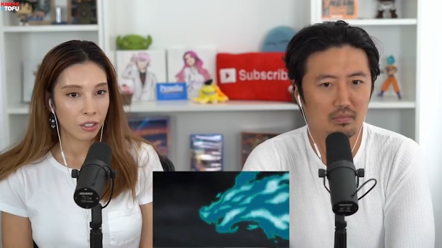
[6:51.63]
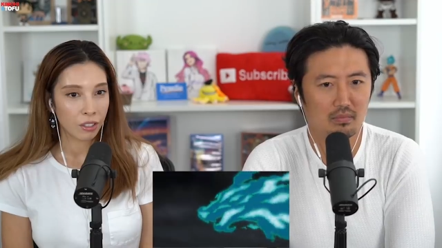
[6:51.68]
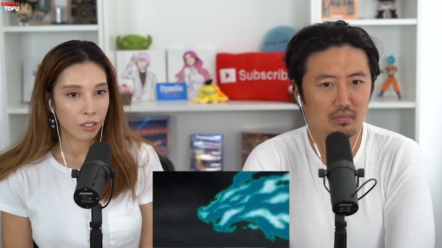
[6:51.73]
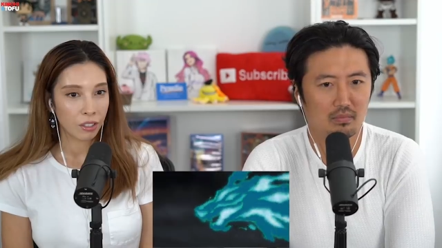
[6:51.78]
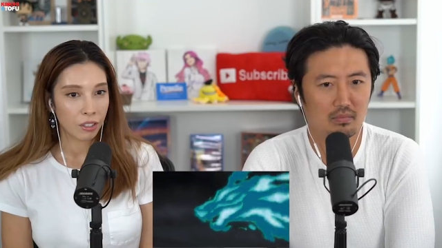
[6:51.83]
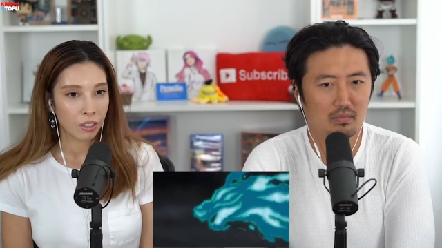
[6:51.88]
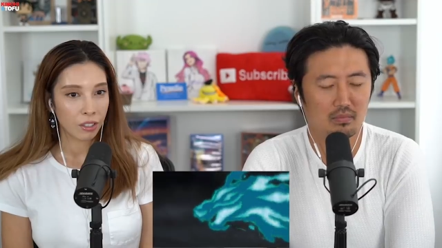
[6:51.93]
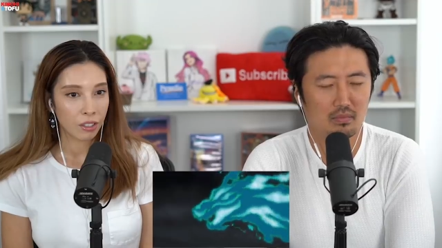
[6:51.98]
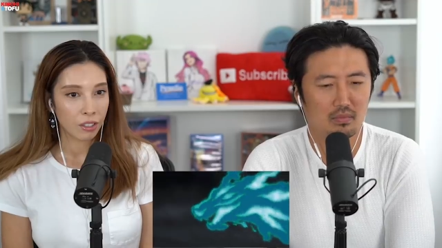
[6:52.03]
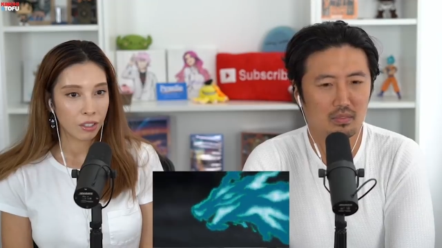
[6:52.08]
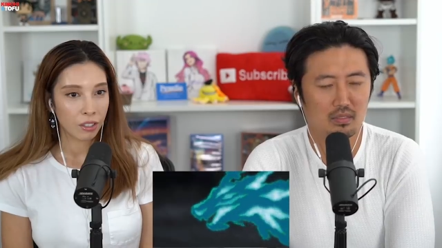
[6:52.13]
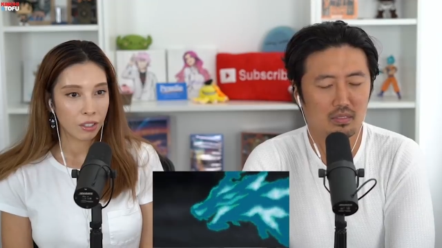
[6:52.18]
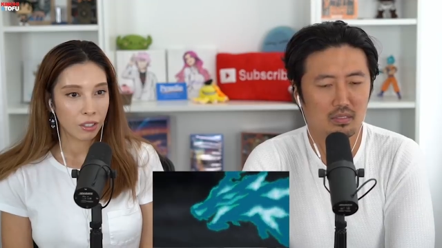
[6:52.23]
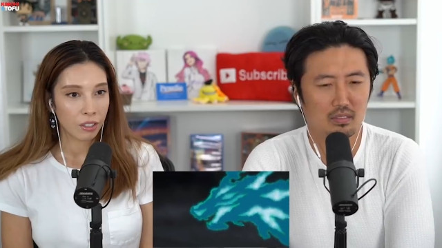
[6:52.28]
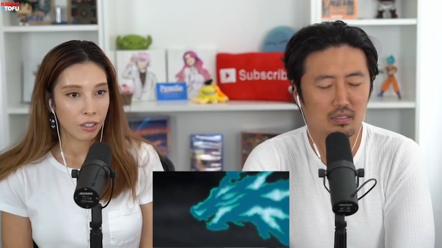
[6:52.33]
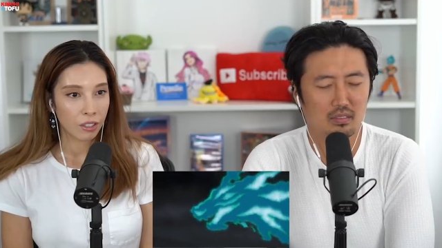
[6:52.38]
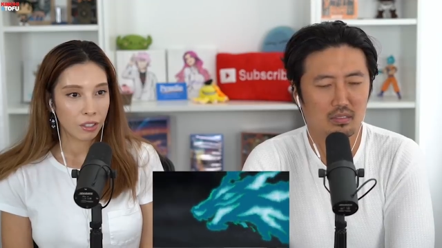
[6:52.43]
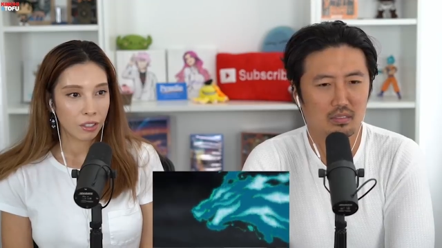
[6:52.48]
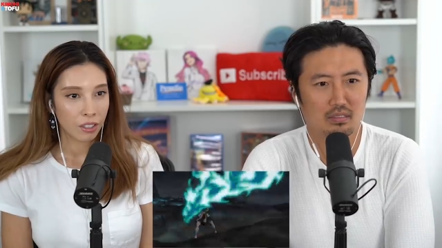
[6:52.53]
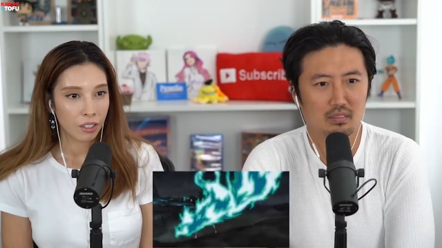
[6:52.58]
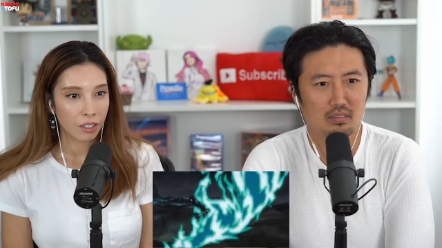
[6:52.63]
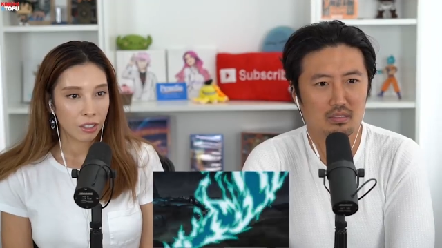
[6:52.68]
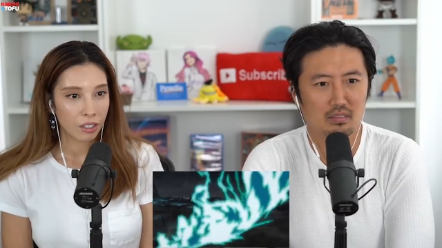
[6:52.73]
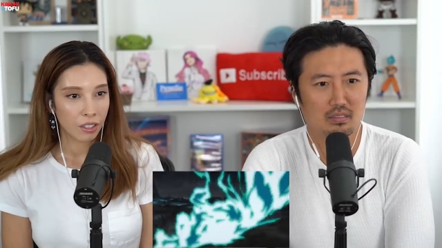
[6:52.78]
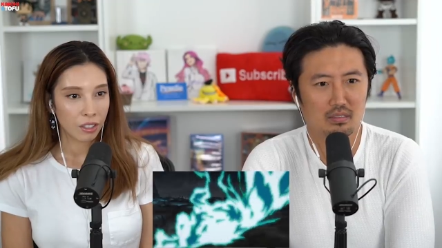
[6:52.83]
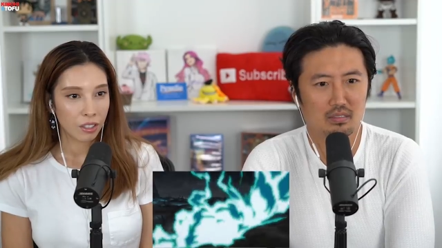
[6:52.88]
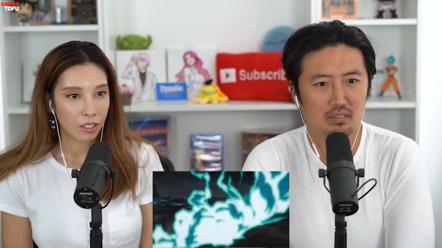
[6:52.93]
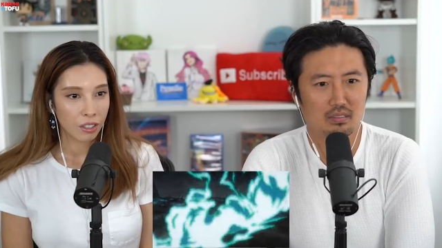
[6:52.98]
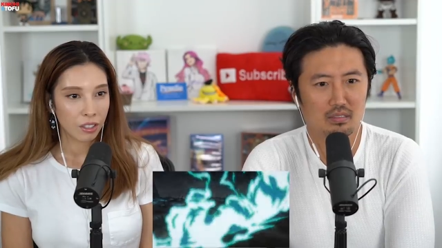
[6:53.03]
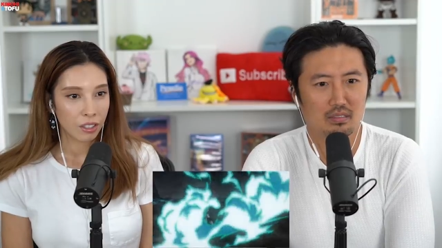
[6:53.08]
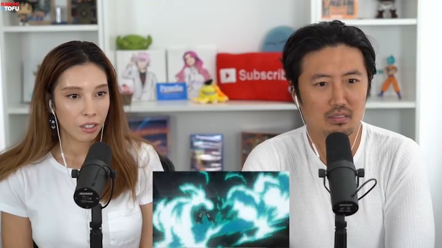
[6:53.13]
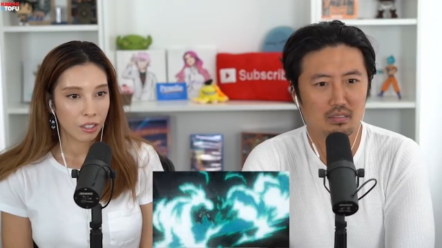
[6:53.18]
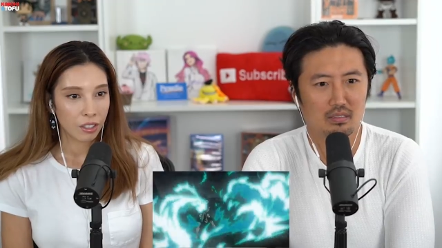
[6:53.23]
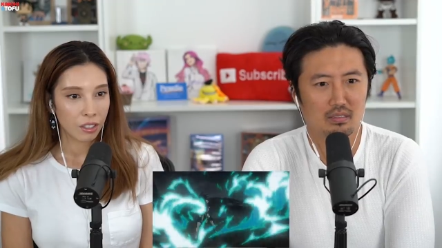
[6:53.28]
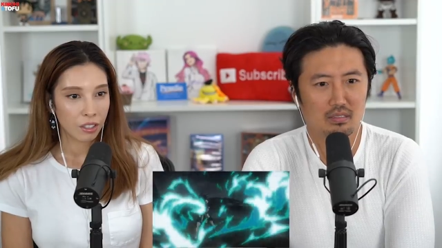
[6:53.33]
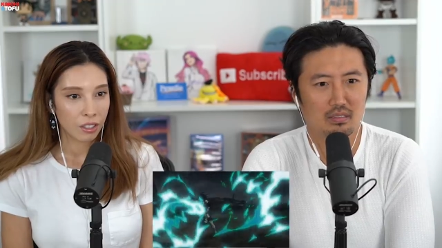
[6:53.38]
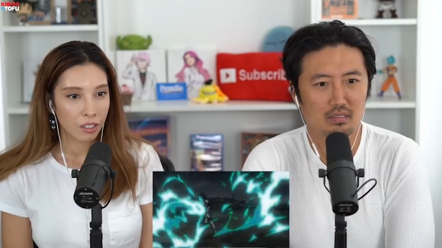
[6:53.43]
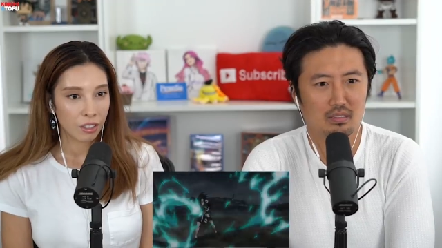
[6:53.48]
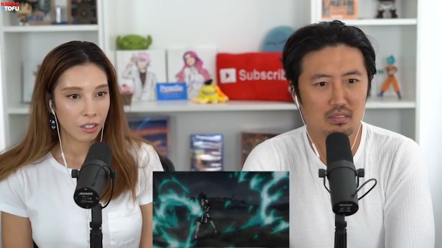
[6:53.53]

Nobody speaks.